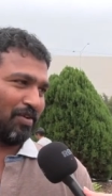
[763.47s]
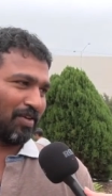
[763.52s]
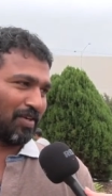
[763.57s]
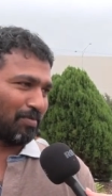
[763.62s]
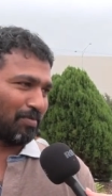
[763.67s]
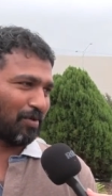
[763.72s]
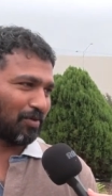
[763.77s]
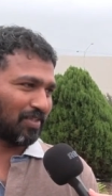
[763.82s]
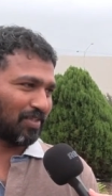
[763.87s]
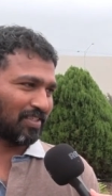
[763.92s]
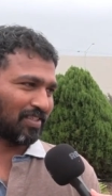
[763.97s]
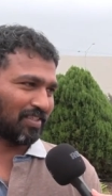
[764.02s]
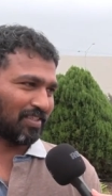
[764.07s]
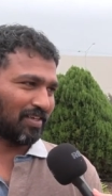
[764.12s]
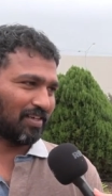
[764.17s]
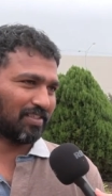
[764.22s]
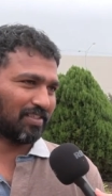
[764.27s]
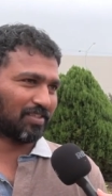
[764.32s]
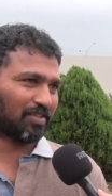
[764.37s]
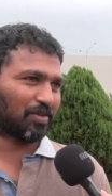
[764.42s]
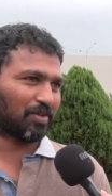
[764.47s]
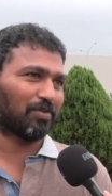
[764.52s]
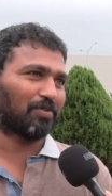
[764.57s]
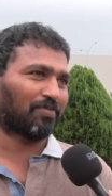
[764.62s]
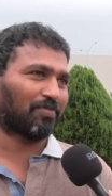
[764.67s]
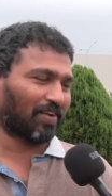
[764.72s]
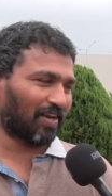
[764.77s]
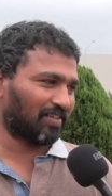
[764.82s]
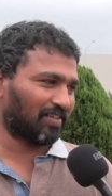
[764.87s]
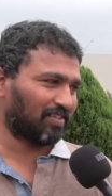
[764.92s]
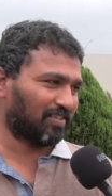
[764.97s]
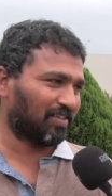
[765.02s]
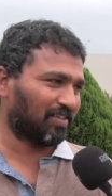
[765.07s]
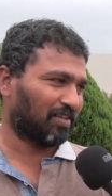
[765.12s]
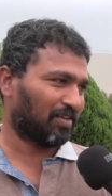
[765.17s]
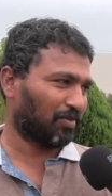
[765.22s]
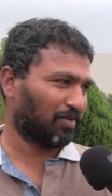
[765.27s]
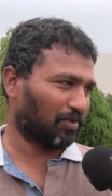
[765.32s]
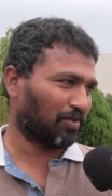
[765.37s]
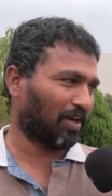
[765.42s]
knowing about this church through friends
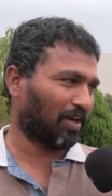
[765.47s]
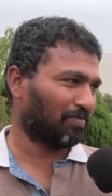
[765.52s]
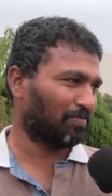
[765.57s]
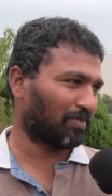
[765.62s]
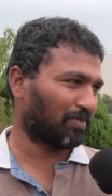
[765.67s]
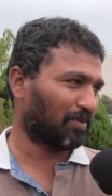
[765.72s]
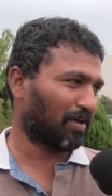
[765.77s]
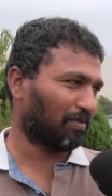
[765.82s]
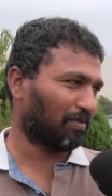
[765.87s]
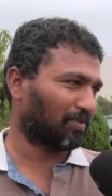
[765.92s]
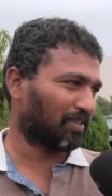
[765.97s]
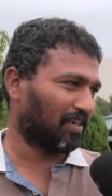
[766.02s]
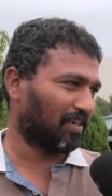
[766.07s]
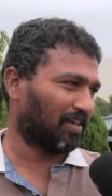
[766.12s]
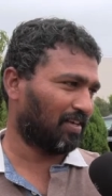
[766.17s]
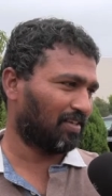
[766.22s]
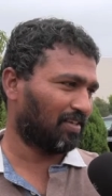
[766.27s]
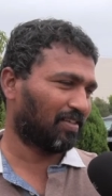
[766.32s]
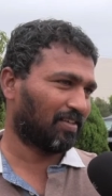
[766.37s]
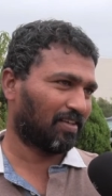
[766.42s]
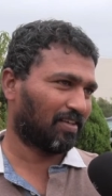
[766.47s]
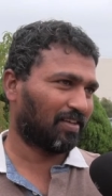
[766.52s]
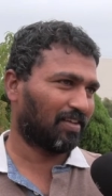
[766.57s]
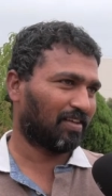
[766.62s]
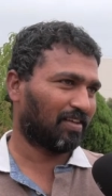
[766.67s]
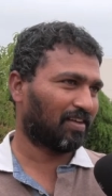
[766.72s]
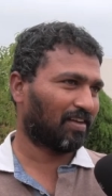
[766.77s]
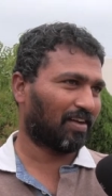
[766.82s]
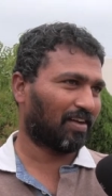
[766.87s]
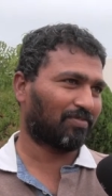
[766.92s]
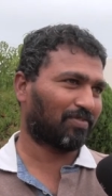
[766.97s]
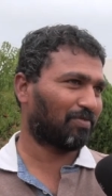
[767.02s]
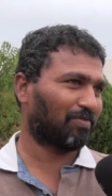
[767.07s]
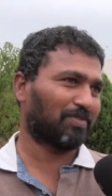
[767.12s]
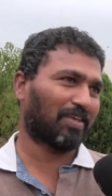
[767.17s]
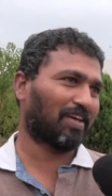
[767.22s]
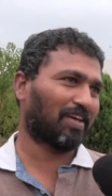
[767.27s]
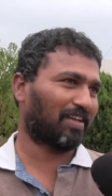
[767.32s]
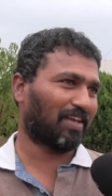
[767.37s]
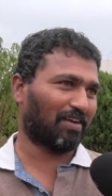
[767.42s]
who comes here. And
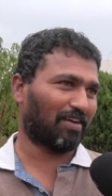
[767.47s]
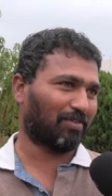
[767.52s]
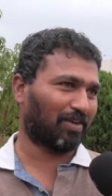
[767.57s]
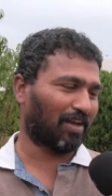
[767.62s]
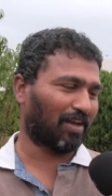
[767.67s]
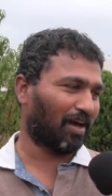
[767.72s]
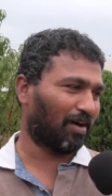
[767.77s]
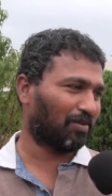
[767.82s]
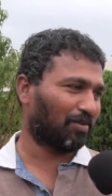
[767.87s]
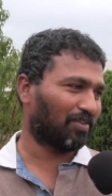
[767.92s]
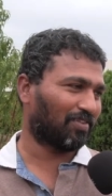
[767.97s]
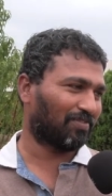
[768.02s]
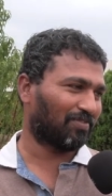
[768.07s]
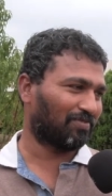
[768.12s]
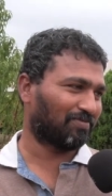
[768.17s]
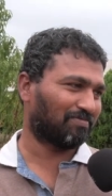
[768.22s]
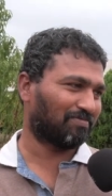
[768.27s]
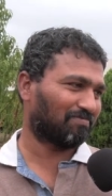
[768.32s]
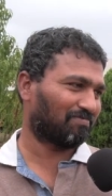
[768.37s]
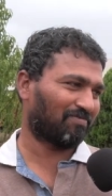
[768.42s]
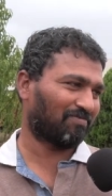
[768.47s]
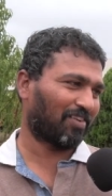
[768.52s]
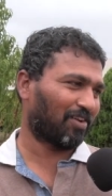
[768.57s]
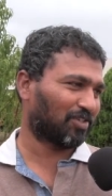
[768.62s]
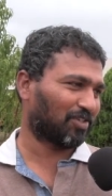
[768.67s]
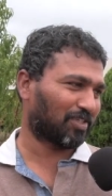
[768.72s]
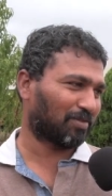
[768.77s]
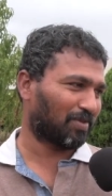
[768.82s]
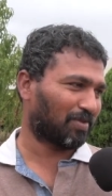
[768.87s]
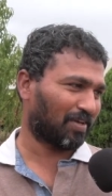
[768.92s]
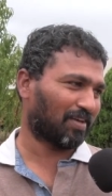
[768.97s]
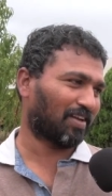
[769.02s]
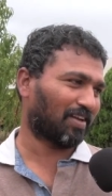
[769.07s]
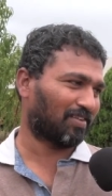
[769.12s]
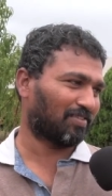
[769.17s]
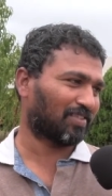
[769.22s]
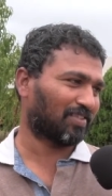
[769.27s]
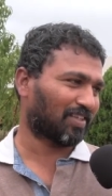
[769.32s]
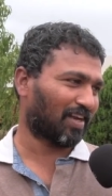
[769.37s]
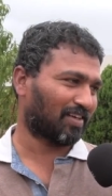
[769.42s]
from there, yeah, we love the fellowship here
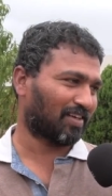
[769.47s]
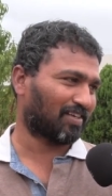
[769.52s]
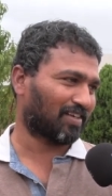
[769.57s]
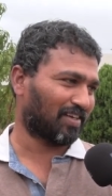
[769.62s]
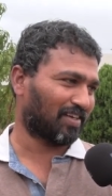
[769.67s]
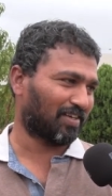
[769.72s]
and we started